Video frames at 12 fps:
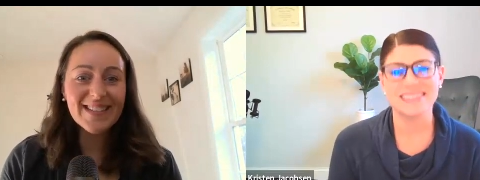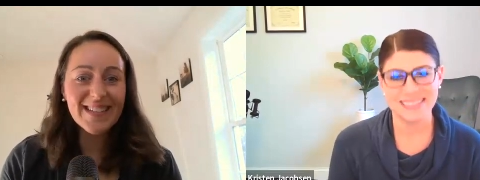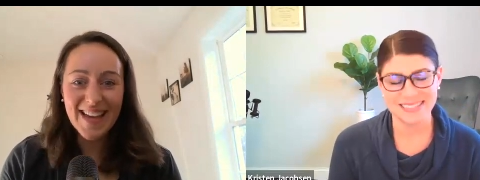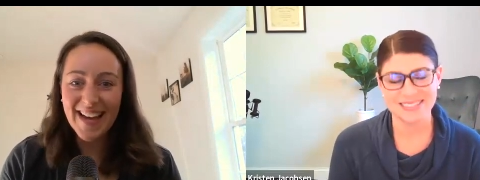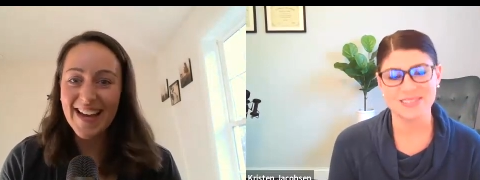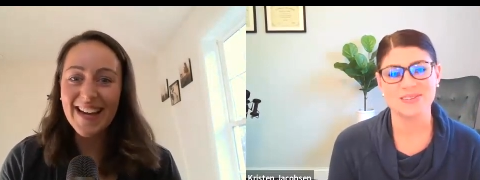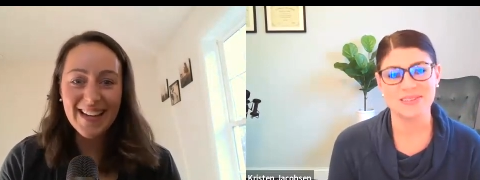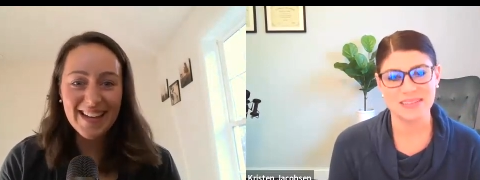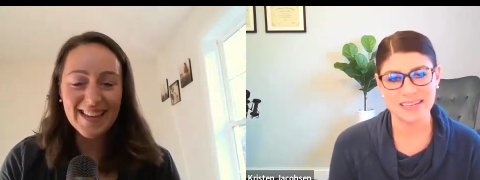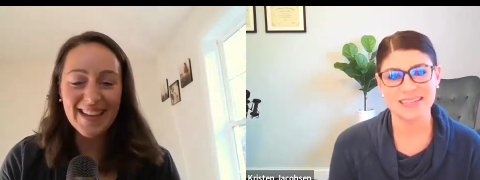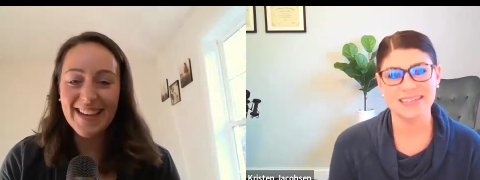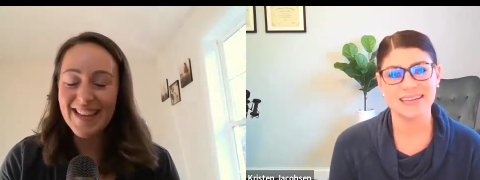Speaker 1: Yeah.
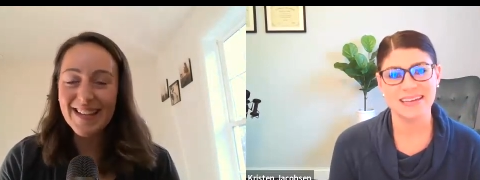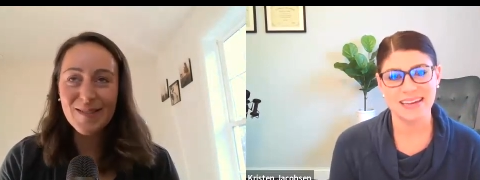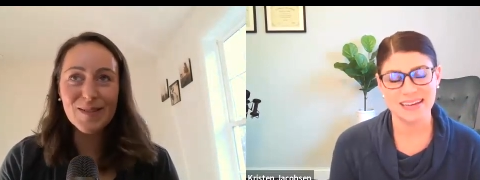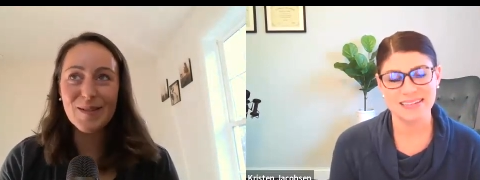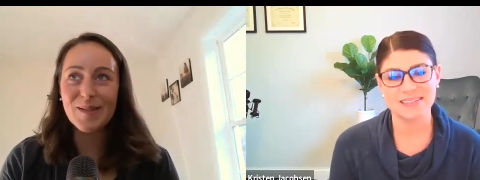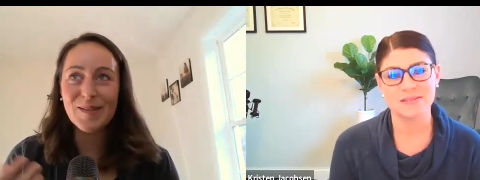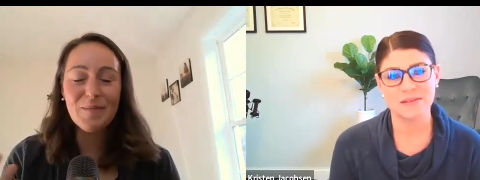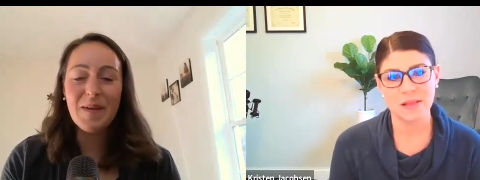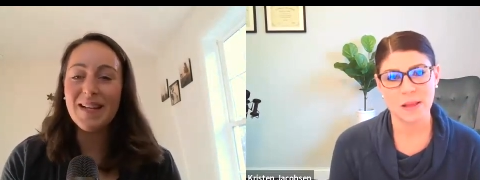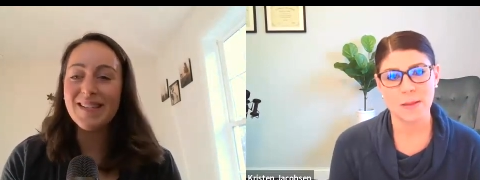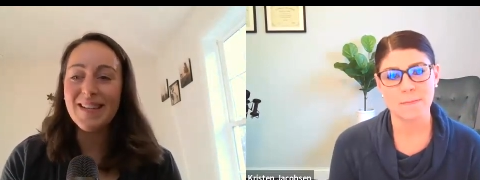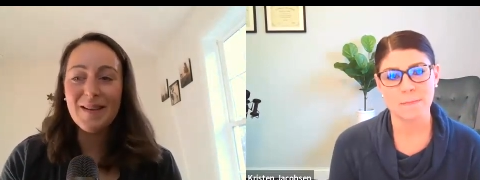Totally. And, and, that's yeah. what's what's
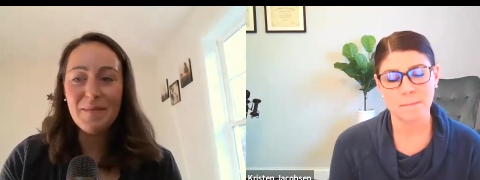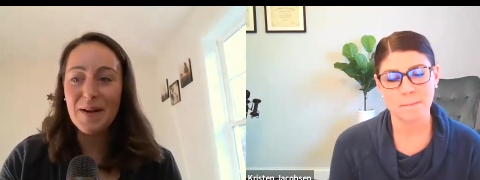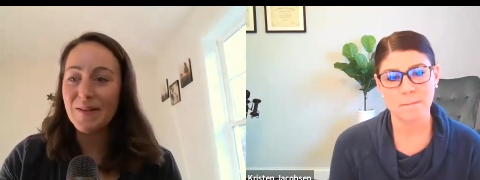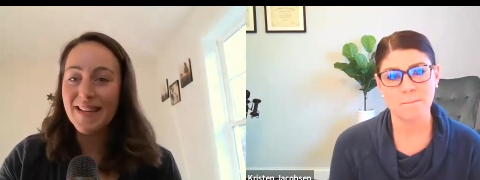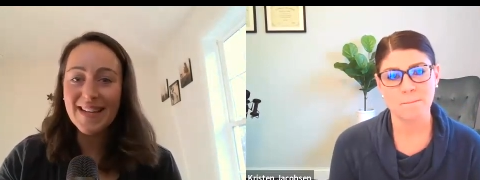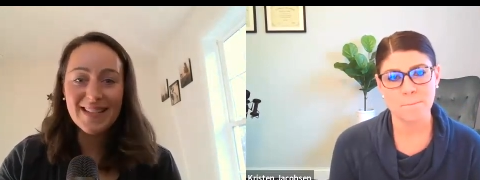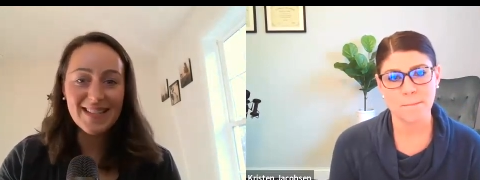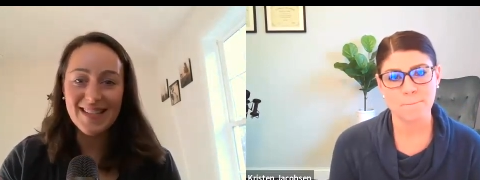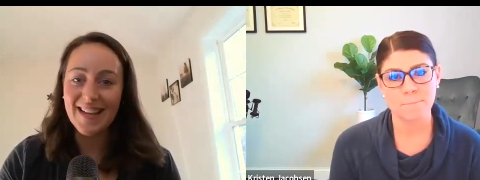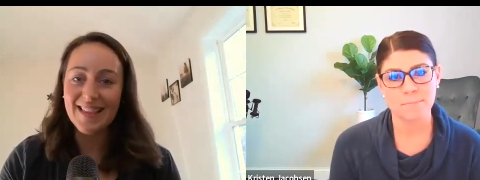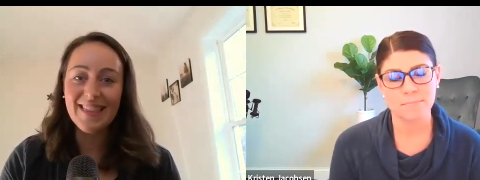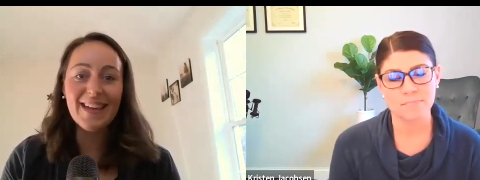amazing about kids is
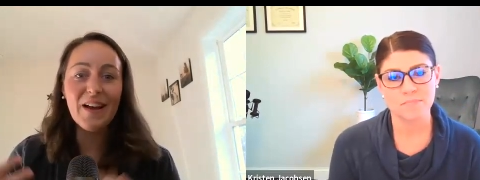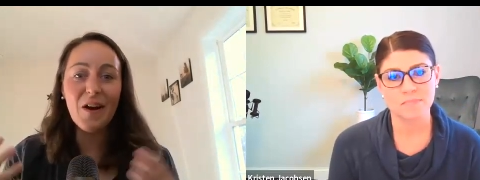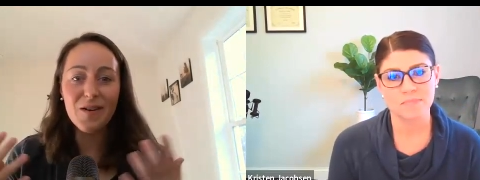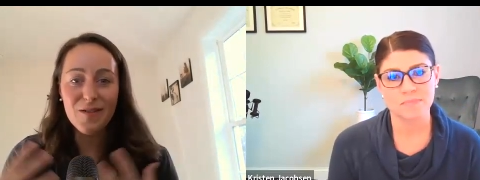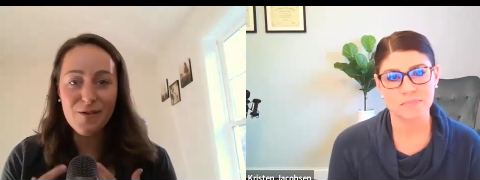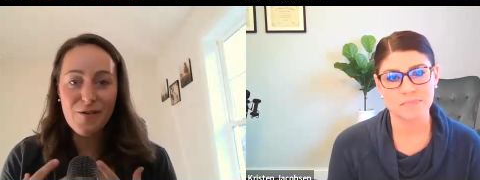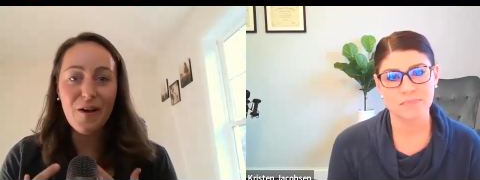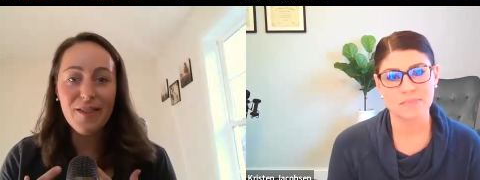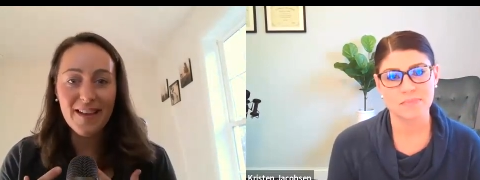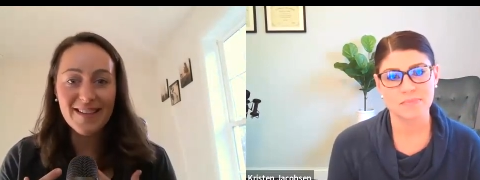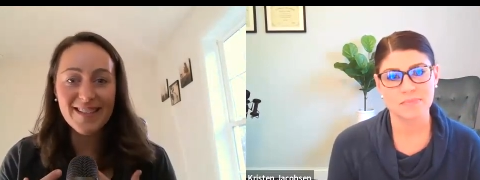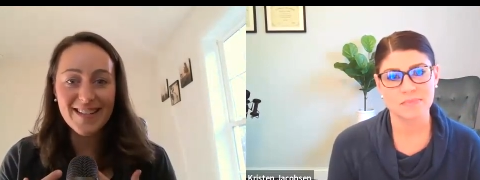like they are their
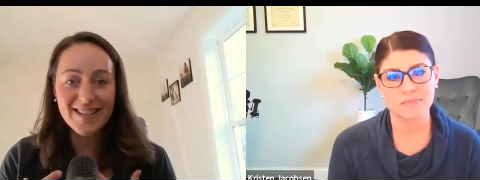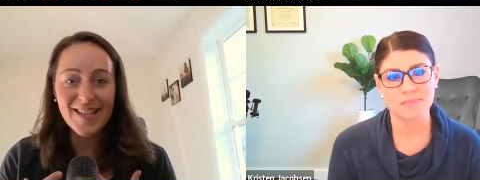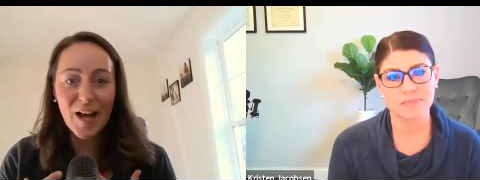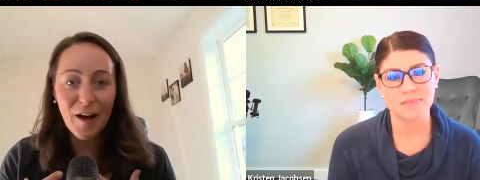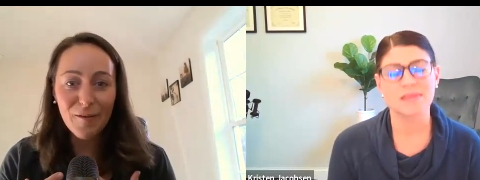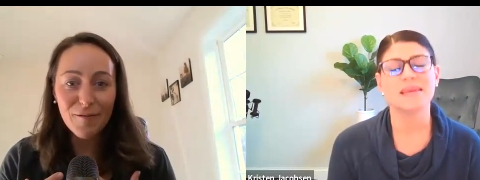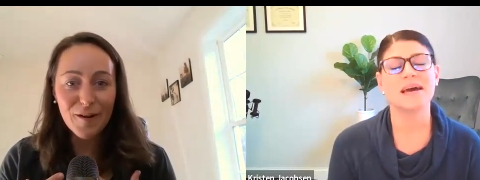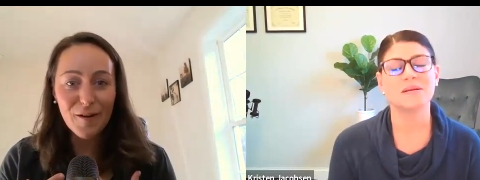authentic self.